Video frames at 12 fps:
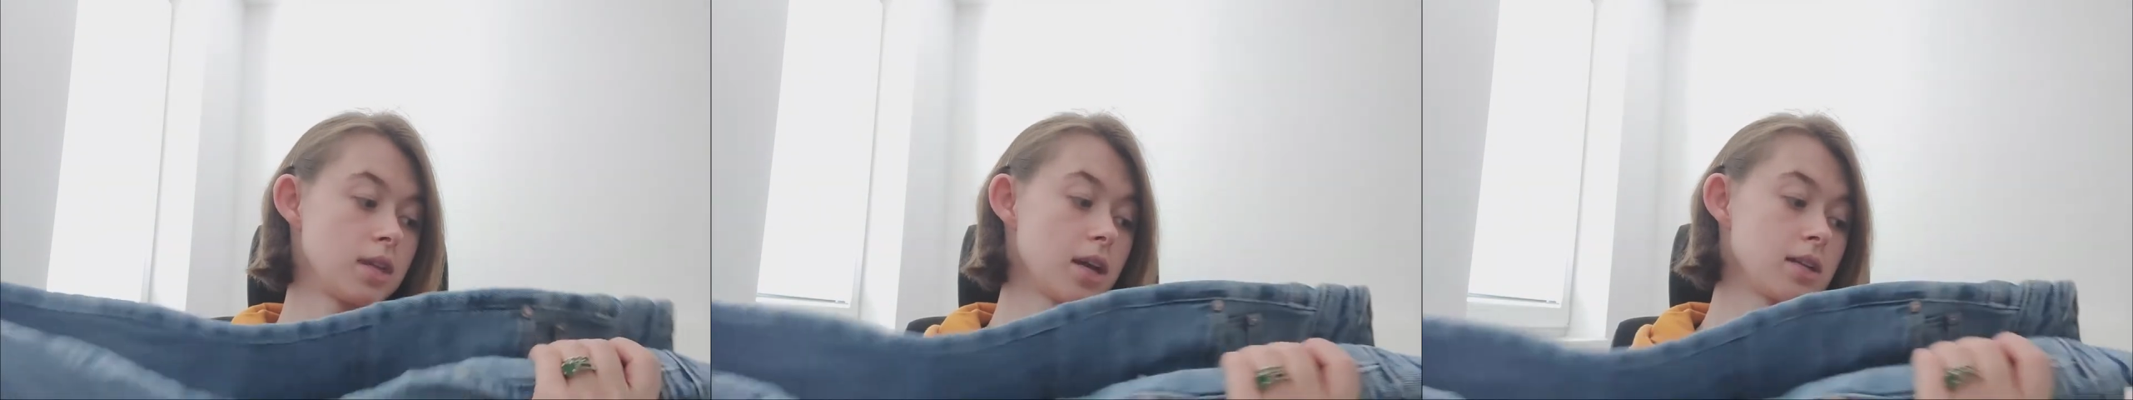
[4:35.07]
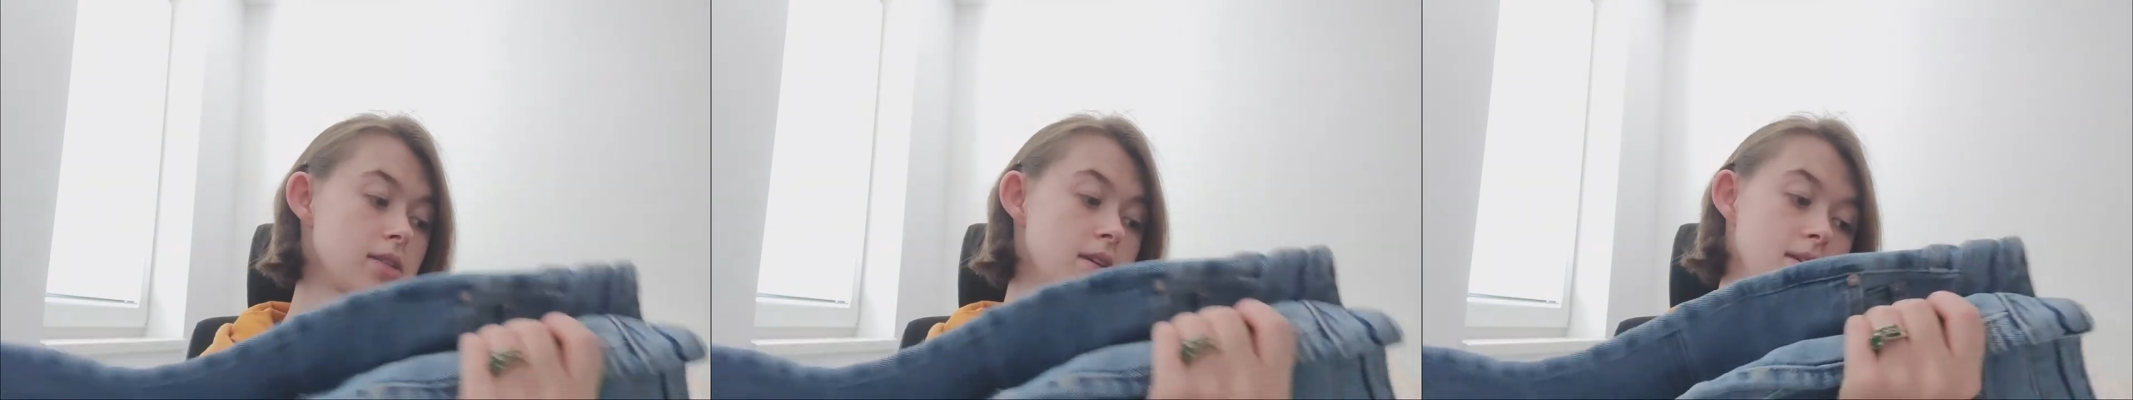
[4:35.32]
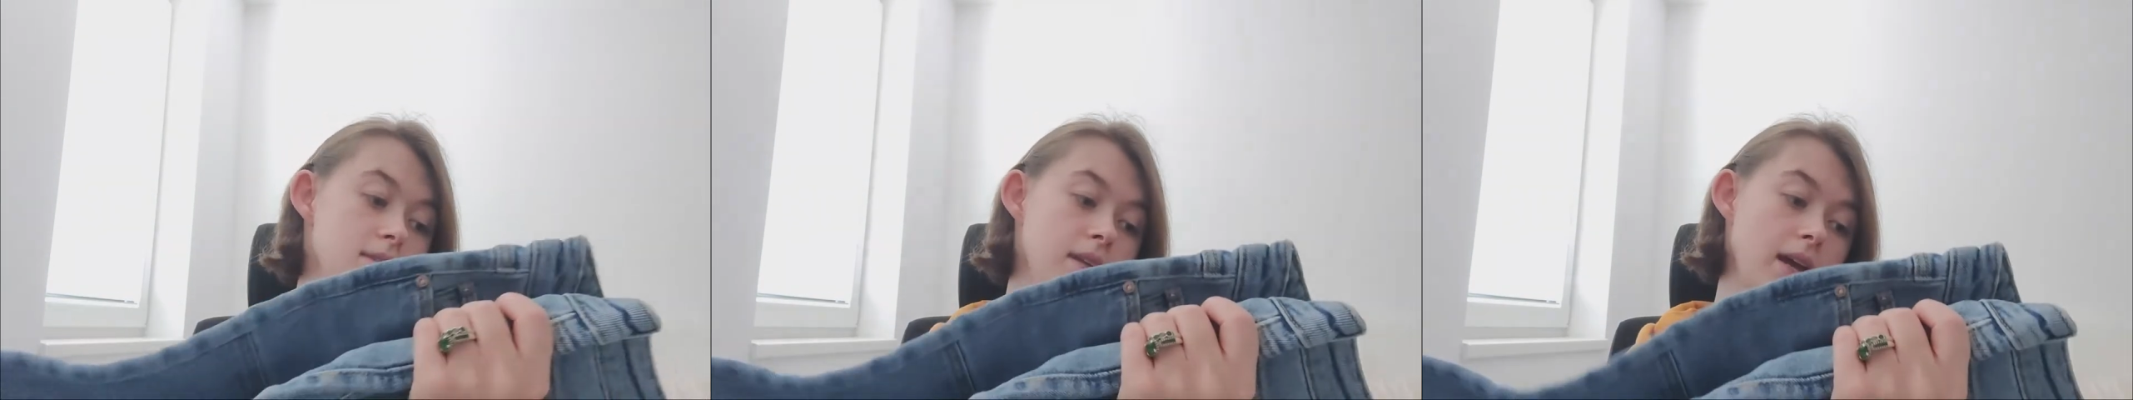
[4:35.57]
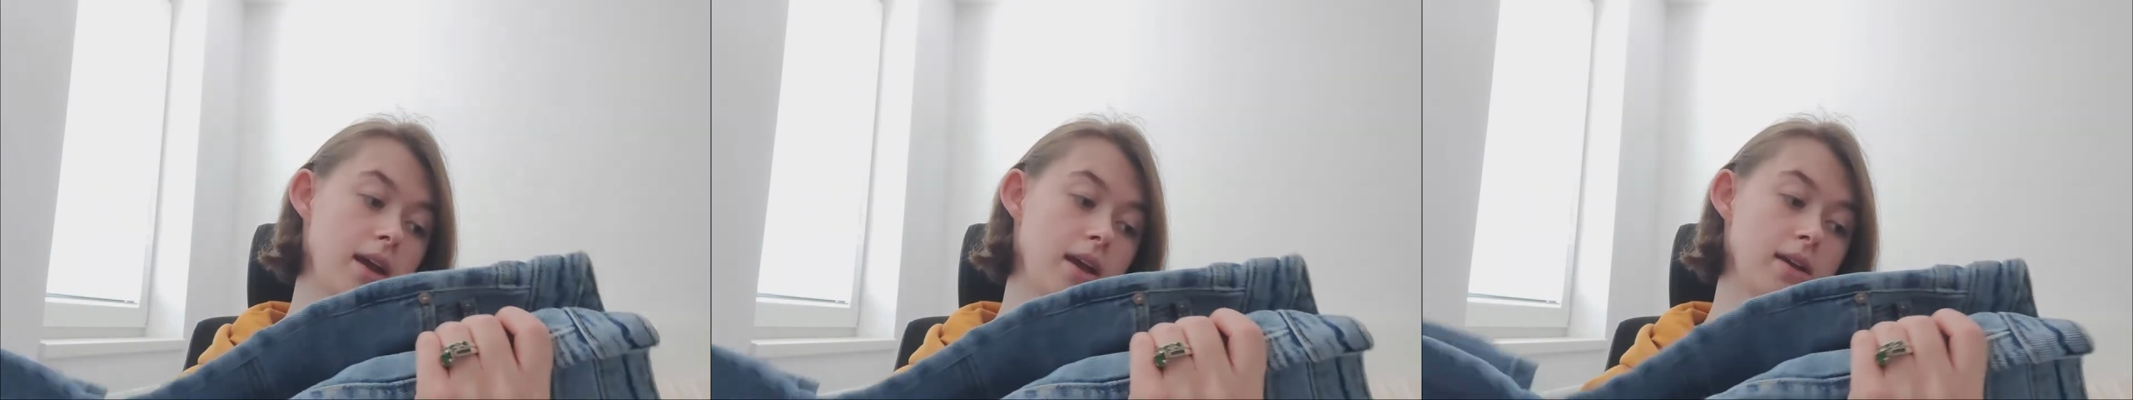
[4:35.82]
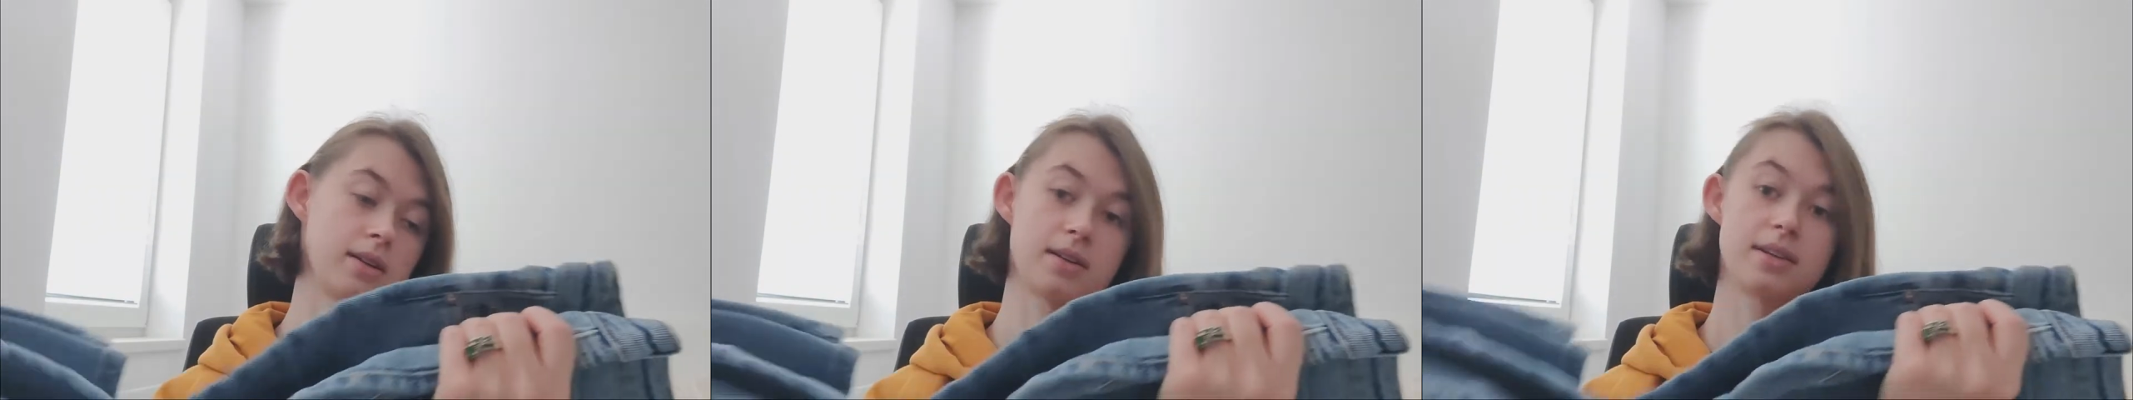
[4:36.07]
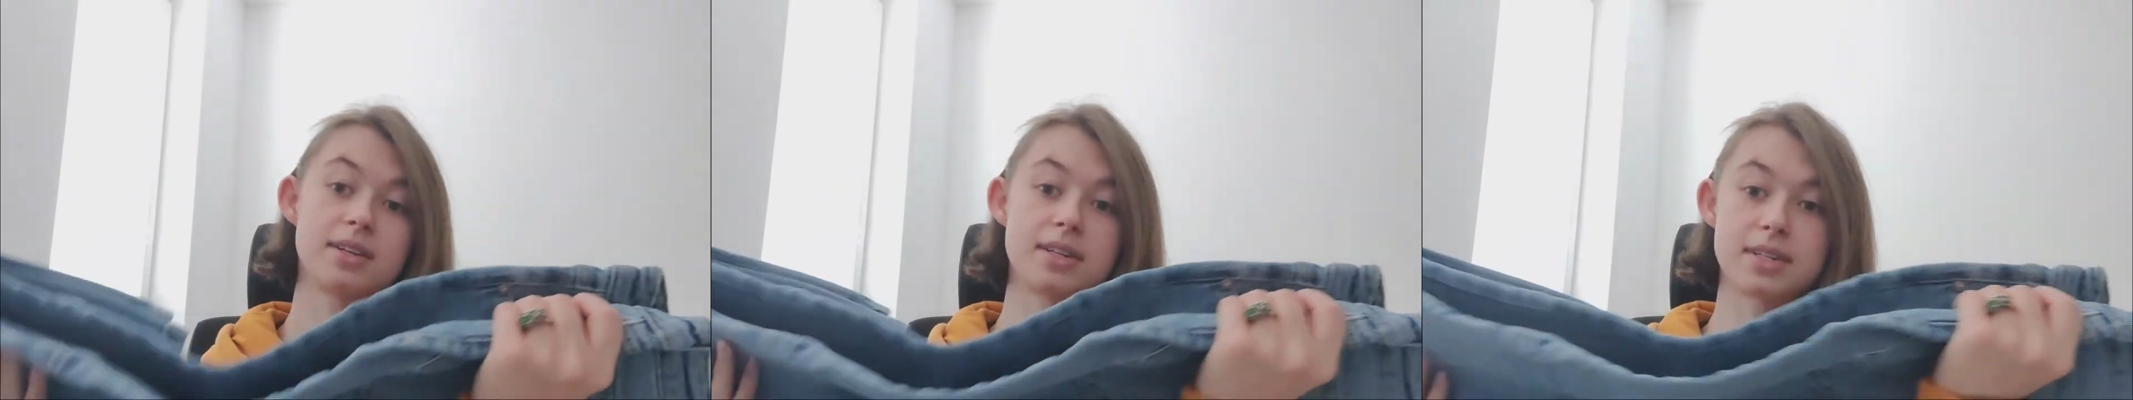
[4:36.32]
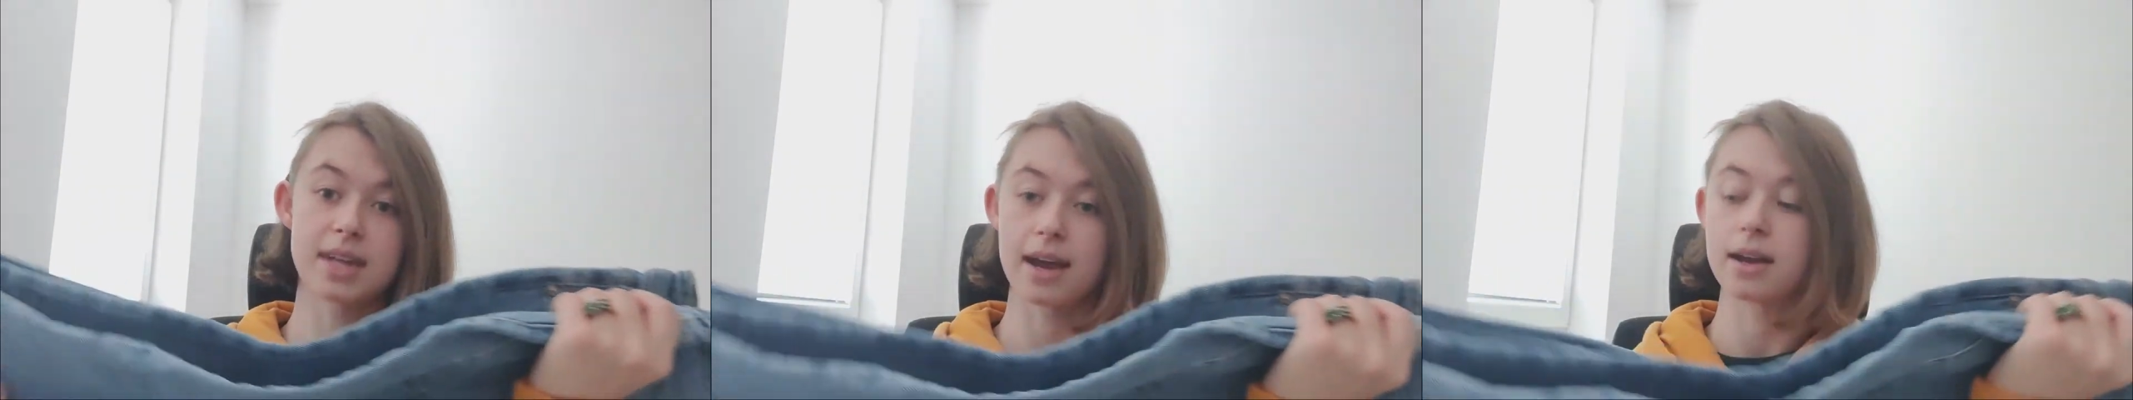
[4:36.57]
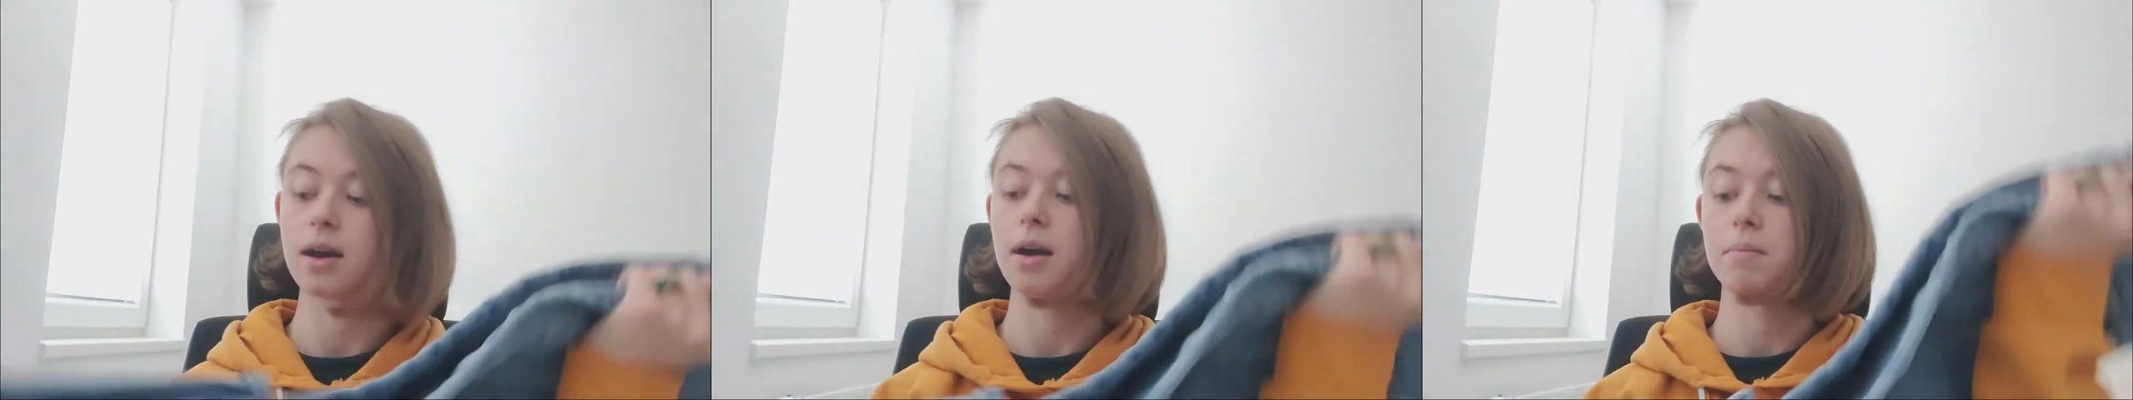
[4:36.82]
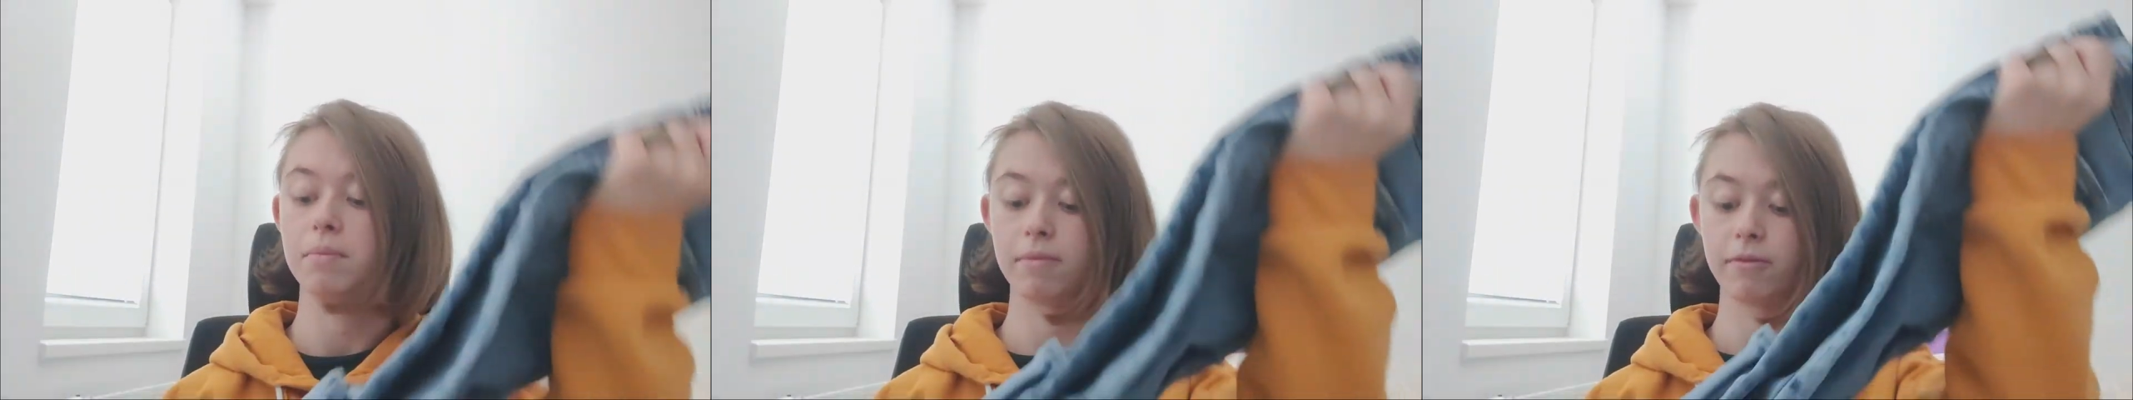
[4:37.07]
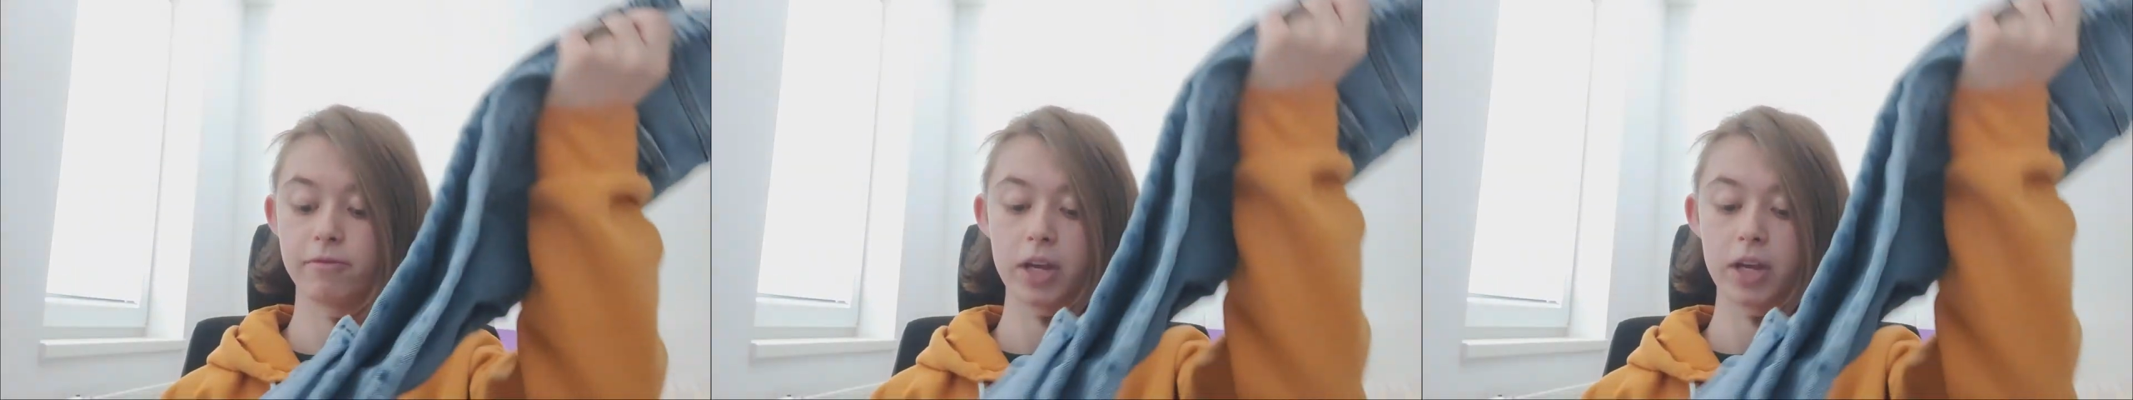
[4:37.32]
This is like denim